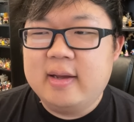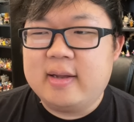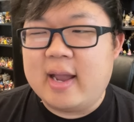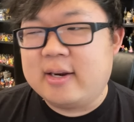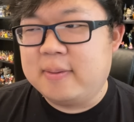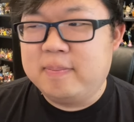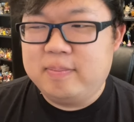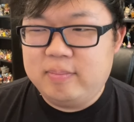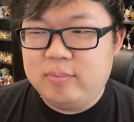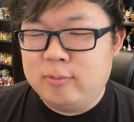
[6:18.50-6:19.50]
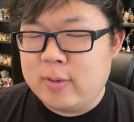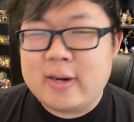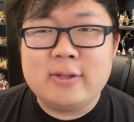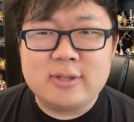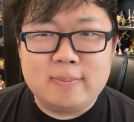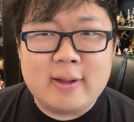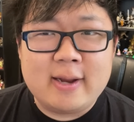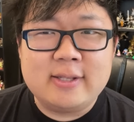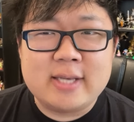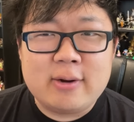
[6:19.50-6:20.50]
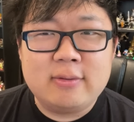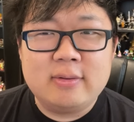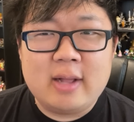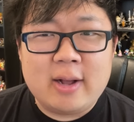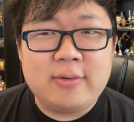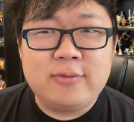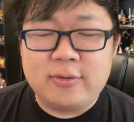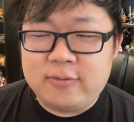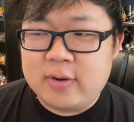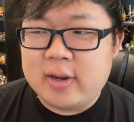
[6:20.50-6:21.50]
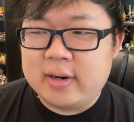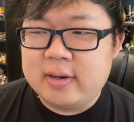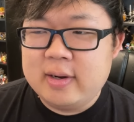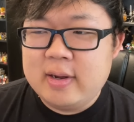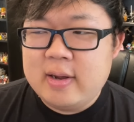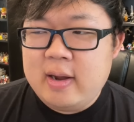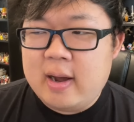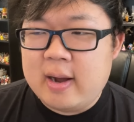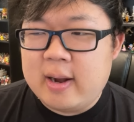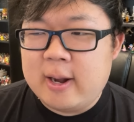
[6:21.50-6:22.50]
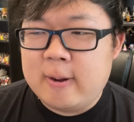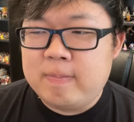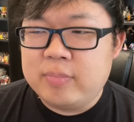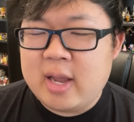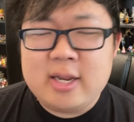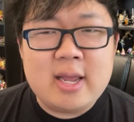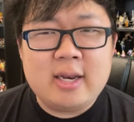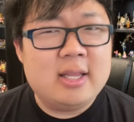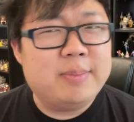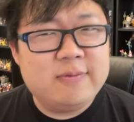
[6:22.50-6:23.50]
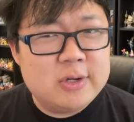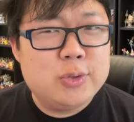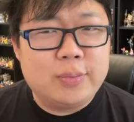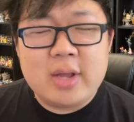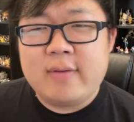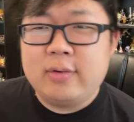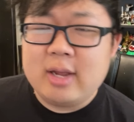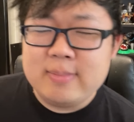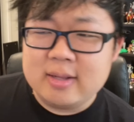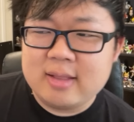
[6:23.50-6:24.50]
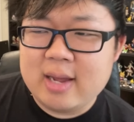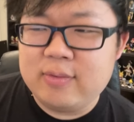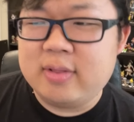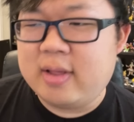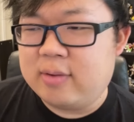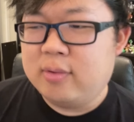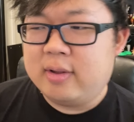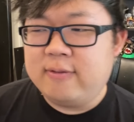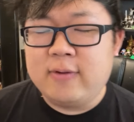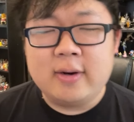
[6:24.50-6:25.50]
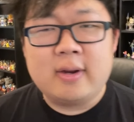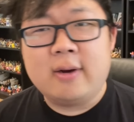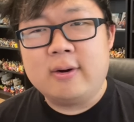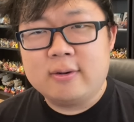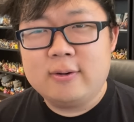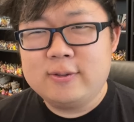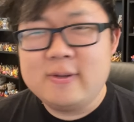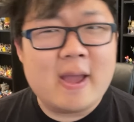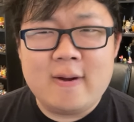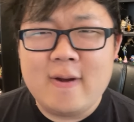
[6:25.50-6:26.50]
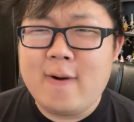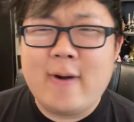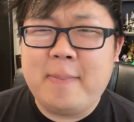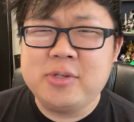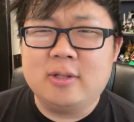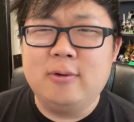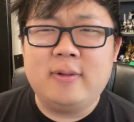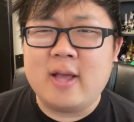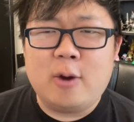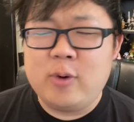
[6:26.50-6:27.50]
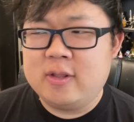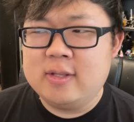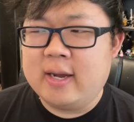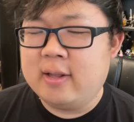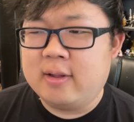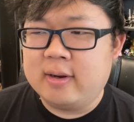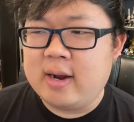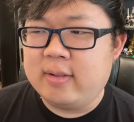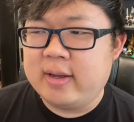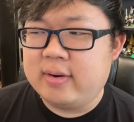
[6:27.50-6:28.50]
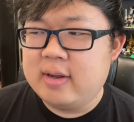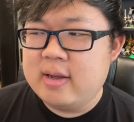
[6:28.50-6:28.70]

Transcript: kind of reading some lines out out for fun. Um, any any type of visual novel game like that with like really fun characters, yeah. Oh, absolutely, I'll read the dialogue out loud.